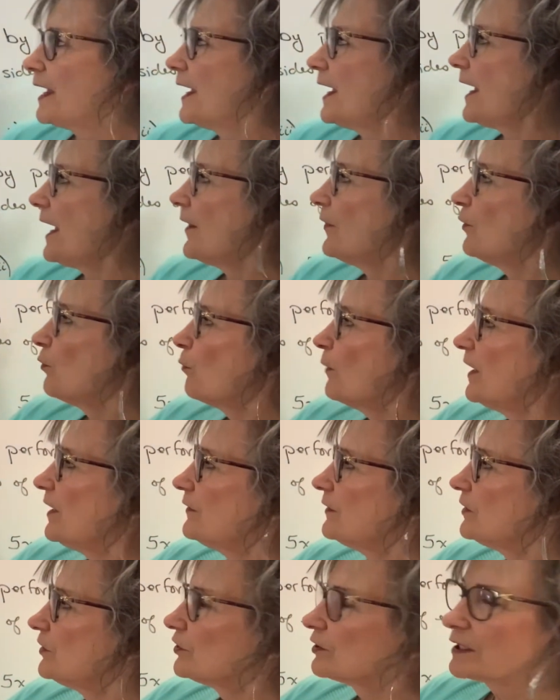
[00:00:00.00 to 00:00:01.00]
And the way
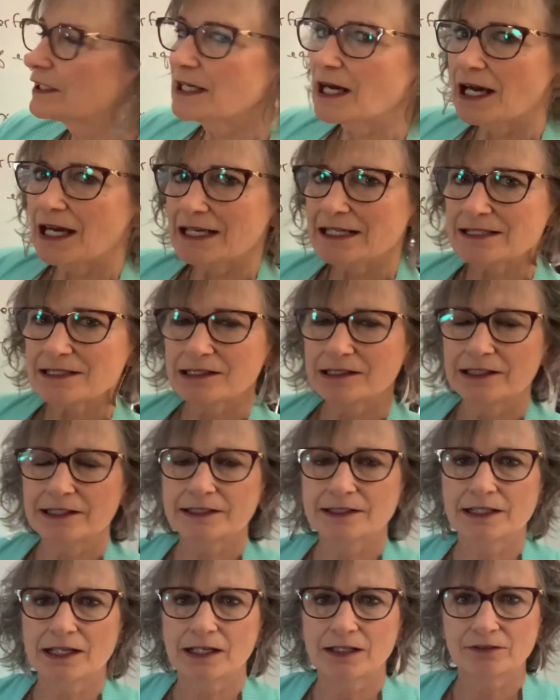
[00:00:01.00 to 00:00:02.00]
that you're going to isolate
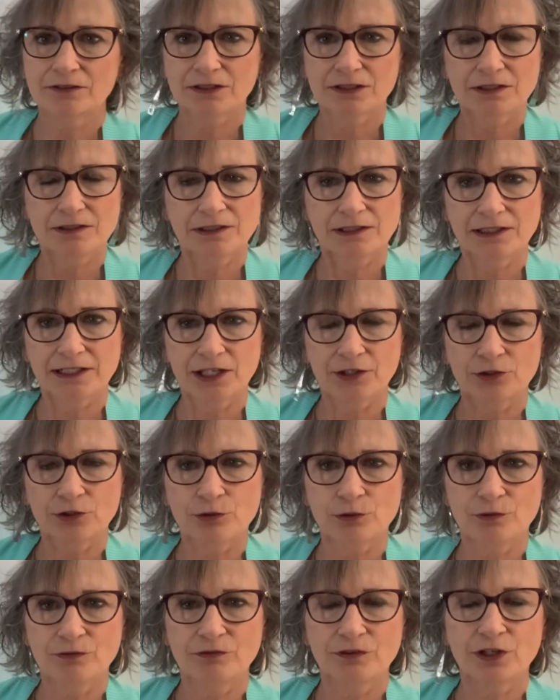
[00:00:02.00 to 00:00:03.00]
that letter
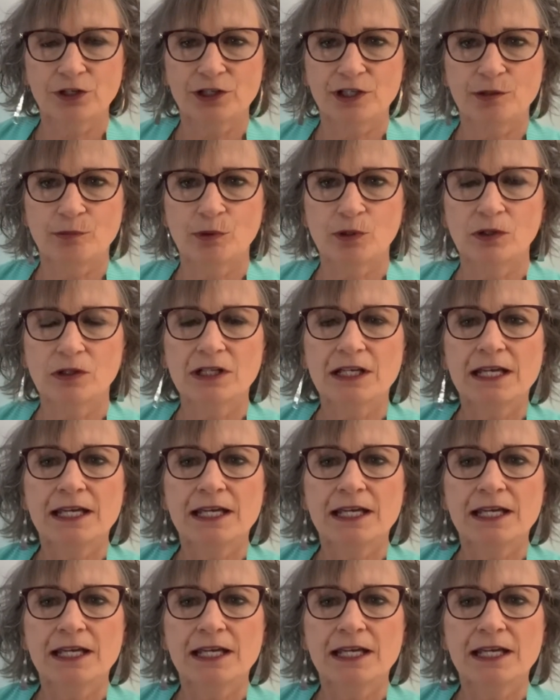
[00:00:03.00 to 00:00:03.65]
or variable